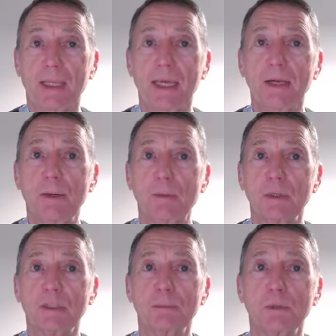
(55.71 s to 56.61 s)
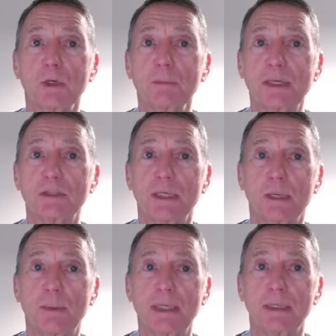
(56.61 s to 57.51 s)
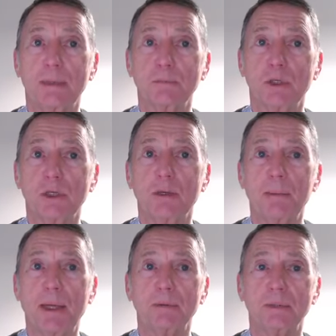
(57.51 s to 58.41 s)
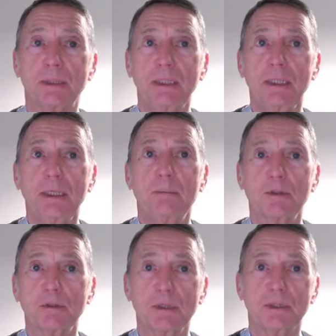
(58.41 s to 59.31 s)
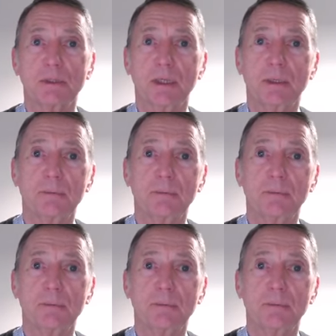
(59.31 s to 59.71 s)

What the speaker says: Anyway, what's I'm talking about today? Well, I'm talking about what's this